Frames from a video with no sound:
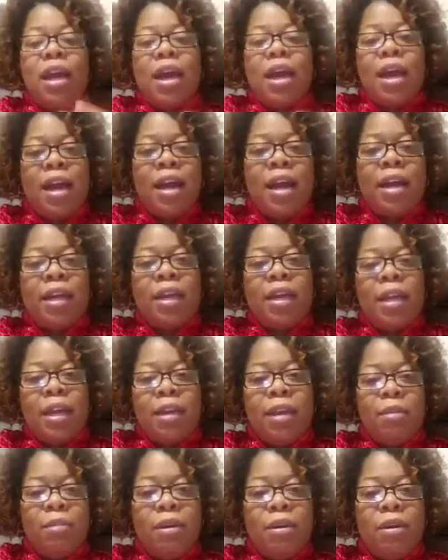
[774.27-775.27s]
I
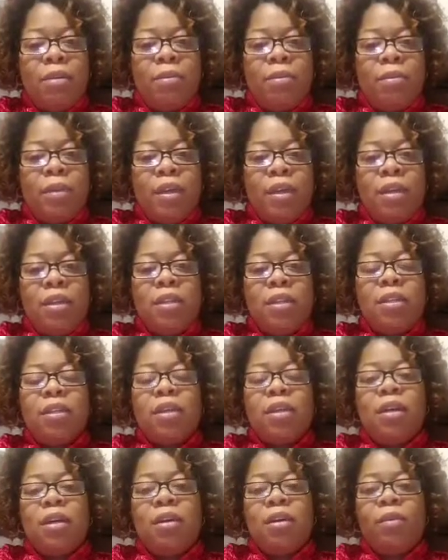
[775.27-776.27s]
came up with
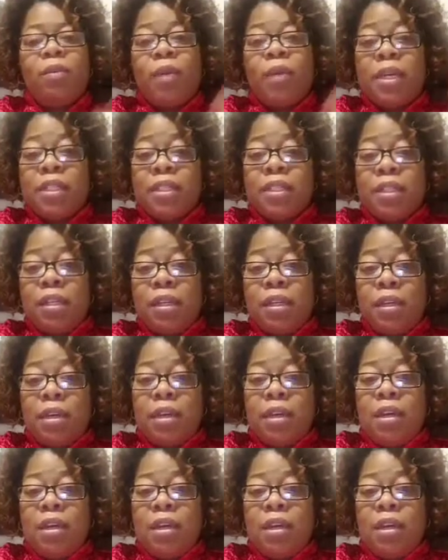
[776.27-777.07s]
a onesie.